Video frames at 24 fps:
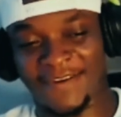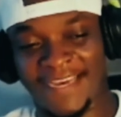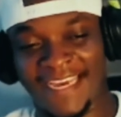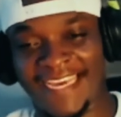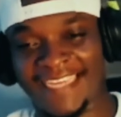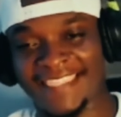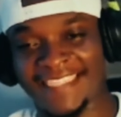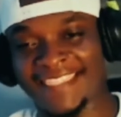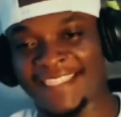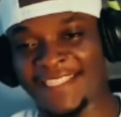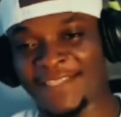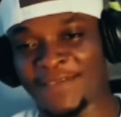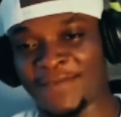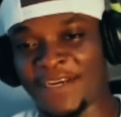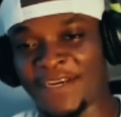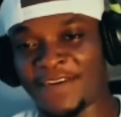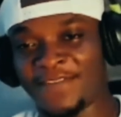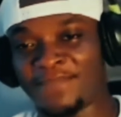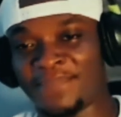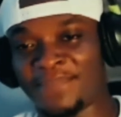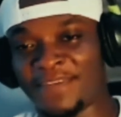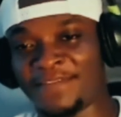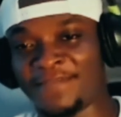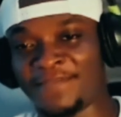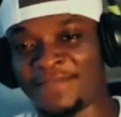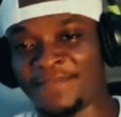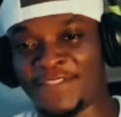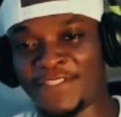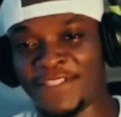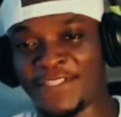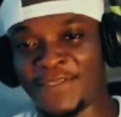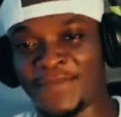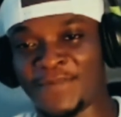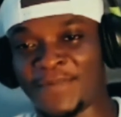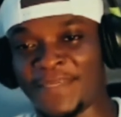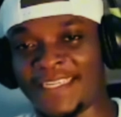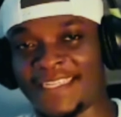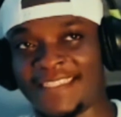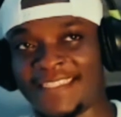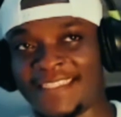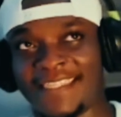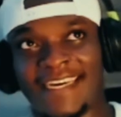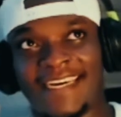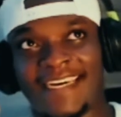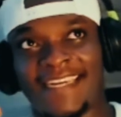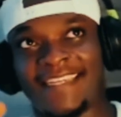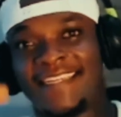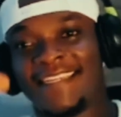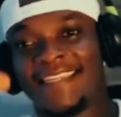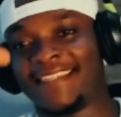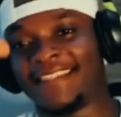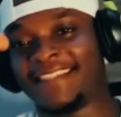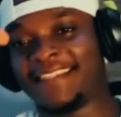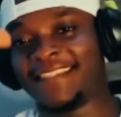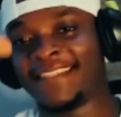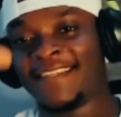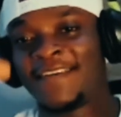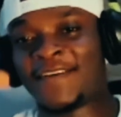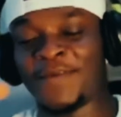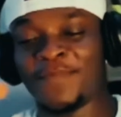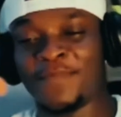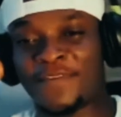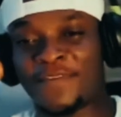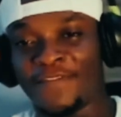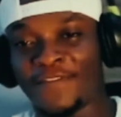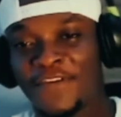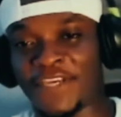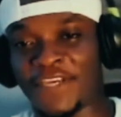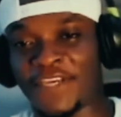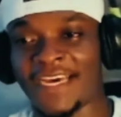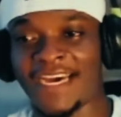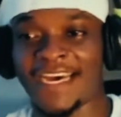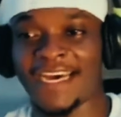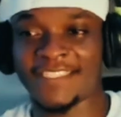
hectic it have been for you when before you